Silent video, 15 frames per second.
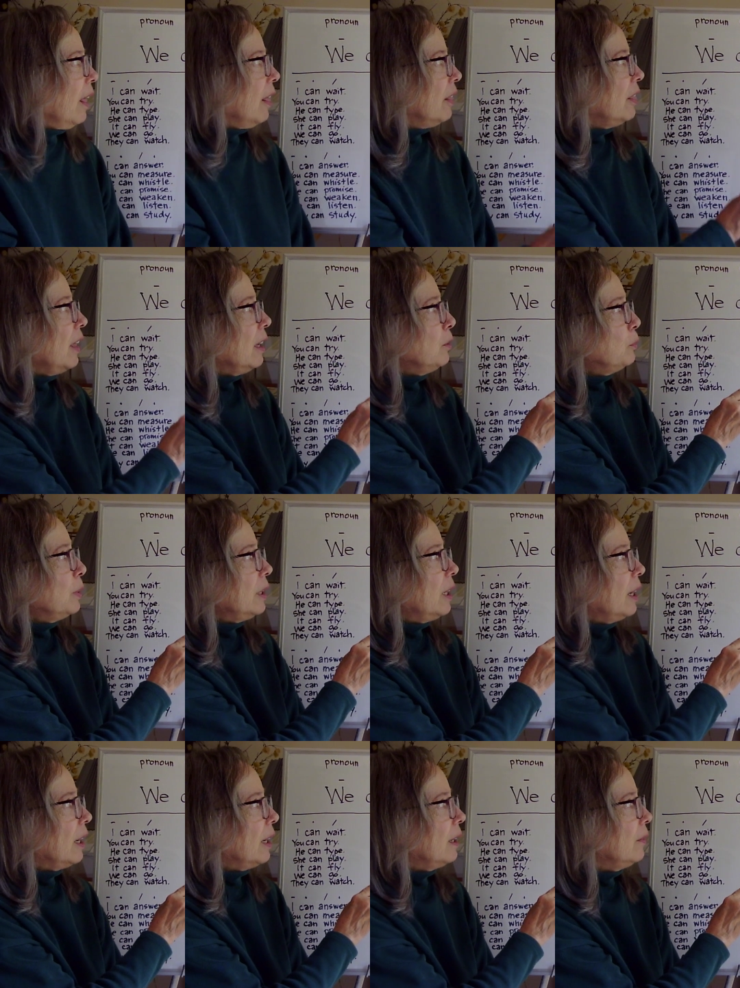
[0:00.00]
Then we
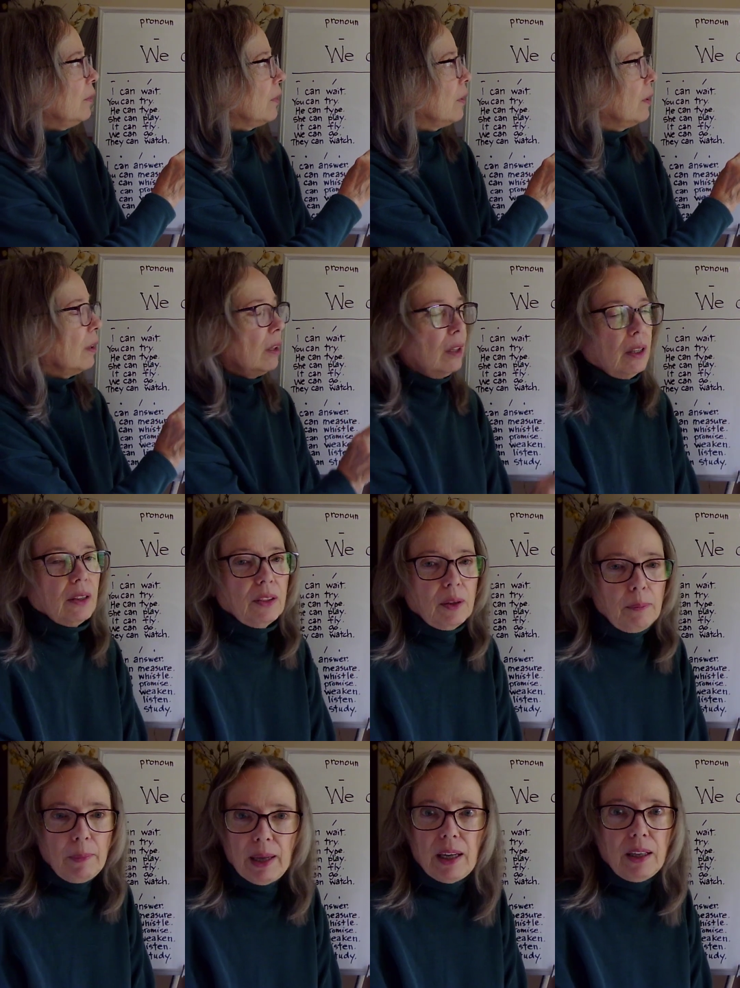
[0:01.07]
have the
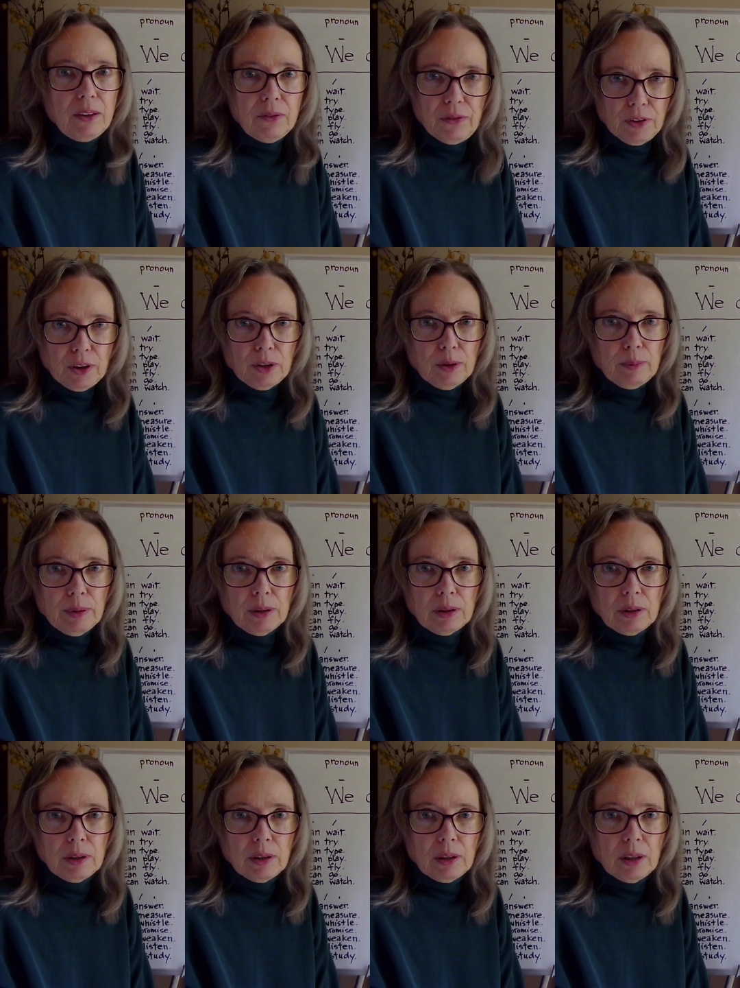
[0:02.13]
main verb,
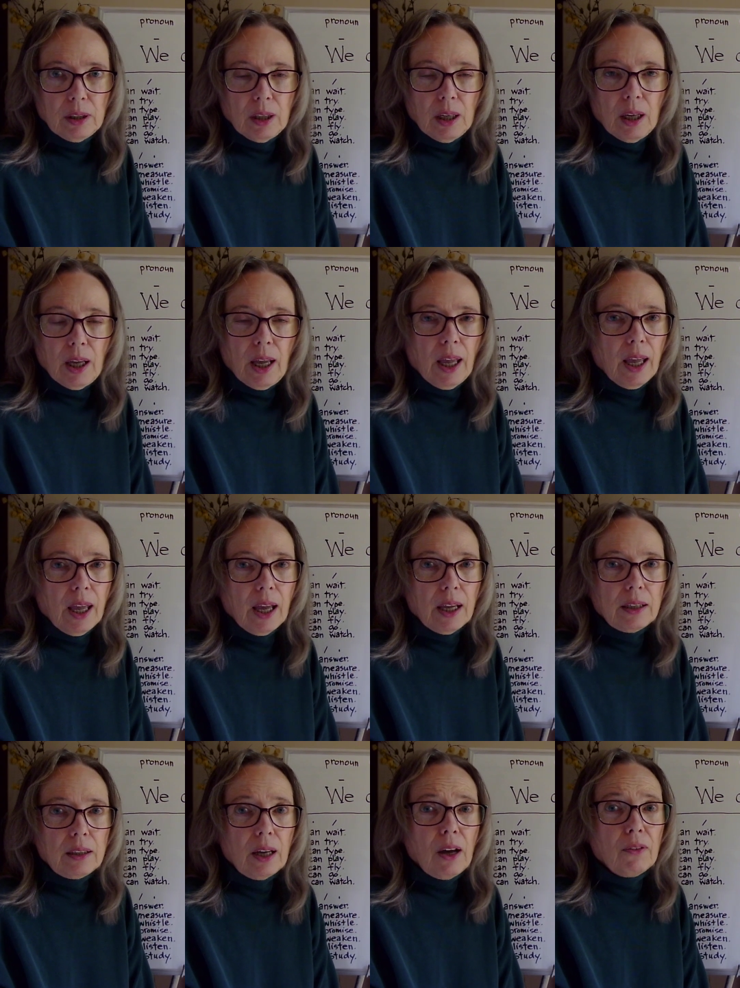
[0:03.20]

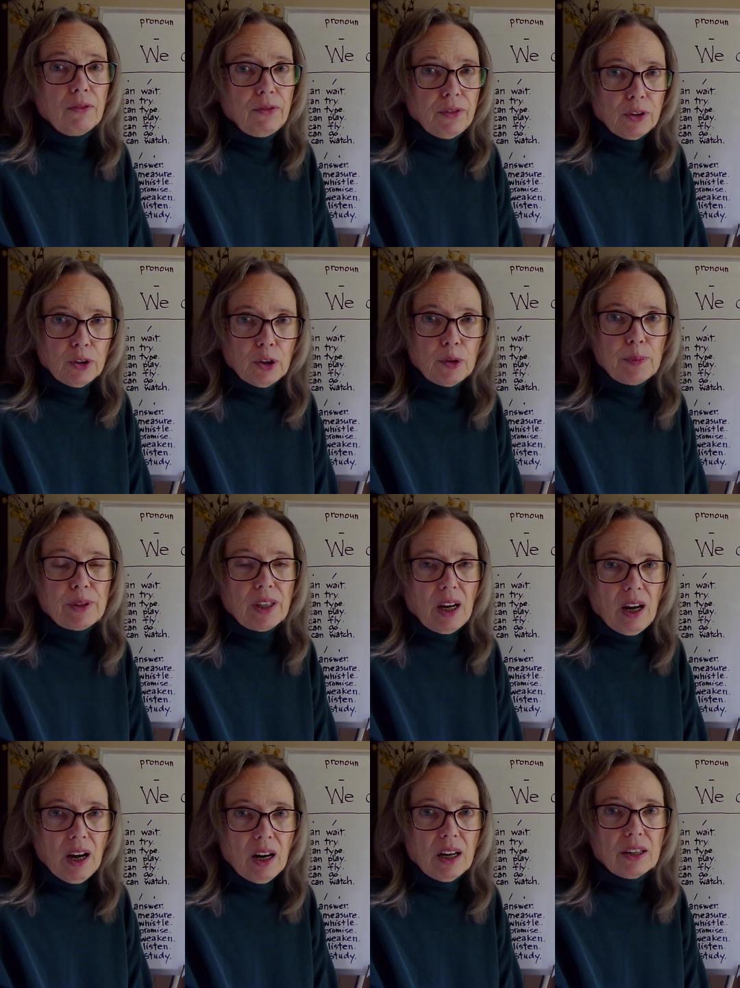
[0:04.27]
and verbs
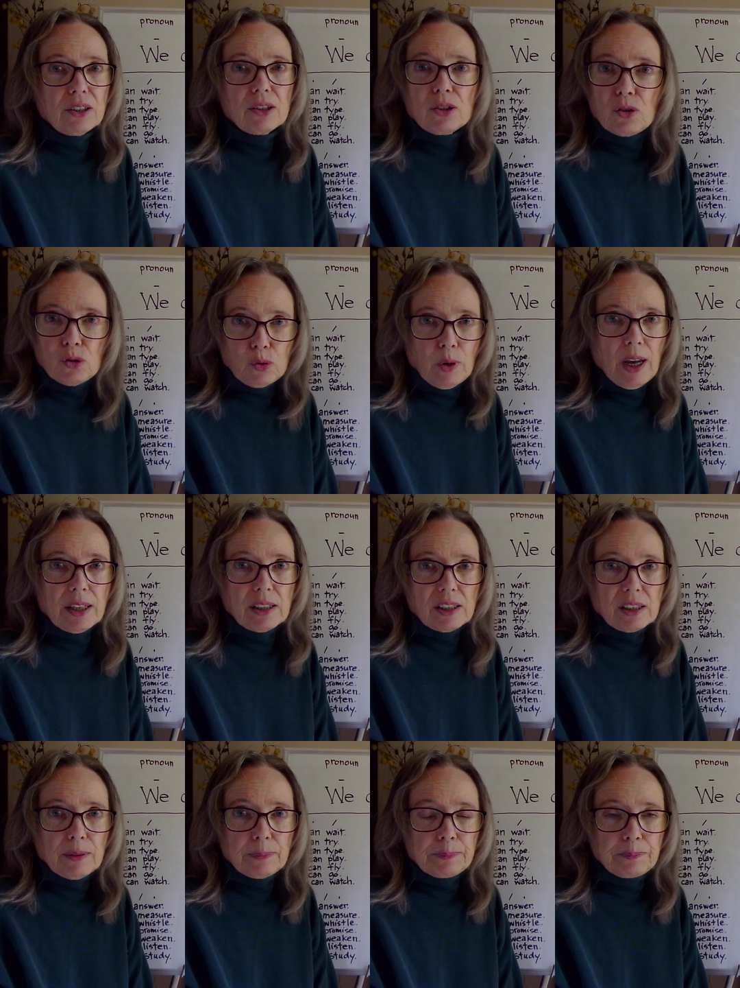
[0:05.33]
are stressed.